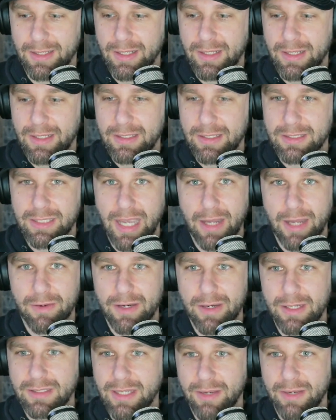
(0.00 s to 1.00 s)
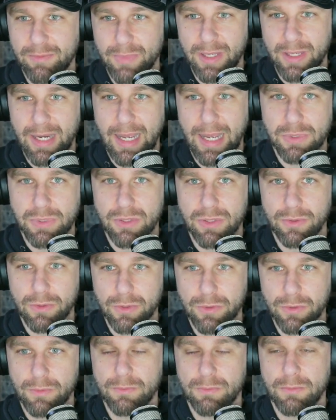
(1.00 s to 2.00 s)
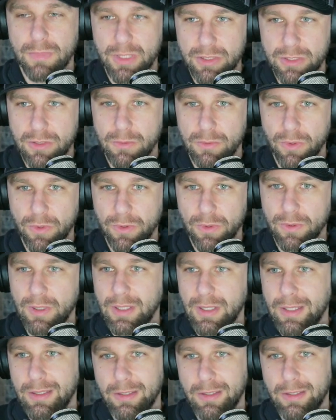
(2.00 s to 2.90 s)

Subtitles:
Saturdays have been absolute miserable,